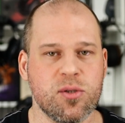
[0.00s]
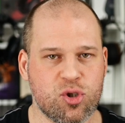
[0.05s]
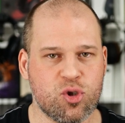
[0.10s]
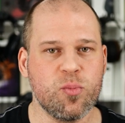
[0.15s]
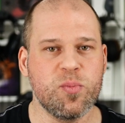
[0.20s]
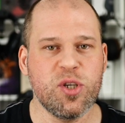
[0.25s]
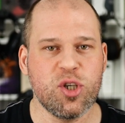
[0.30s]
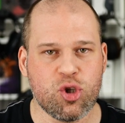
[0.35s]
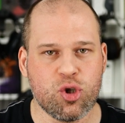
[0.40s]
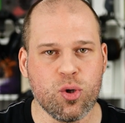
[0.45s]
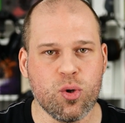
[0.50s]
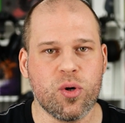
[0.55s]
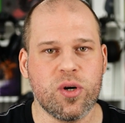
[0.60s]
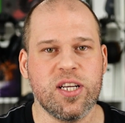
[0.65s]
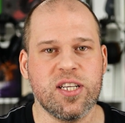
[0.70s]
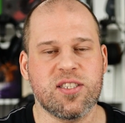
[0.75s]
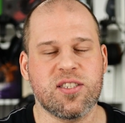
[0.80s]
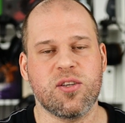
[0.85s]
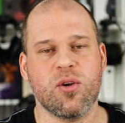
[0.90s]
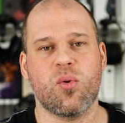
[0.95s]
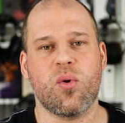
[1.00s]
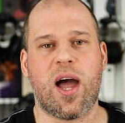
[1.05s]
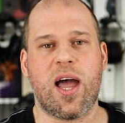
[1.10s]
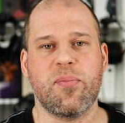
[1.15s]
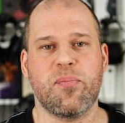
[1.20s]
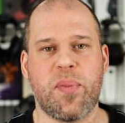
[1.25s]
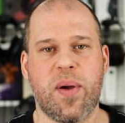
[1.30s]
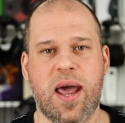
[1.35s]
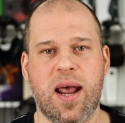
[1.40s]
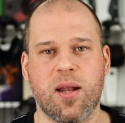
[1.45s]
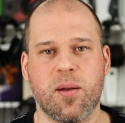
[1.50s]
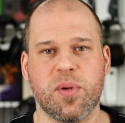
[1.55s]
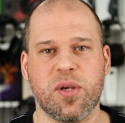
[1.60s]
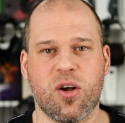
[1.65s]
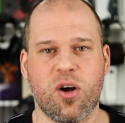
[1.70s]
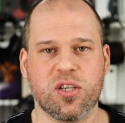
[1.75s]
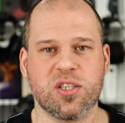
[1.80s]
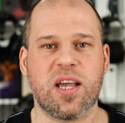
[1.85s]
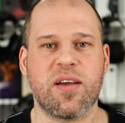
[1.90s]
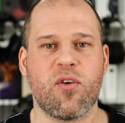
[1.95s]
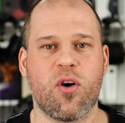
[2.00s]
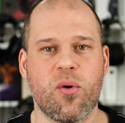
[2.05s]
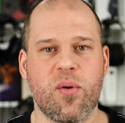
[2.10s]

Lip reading: to be sure it's the right panel, because I've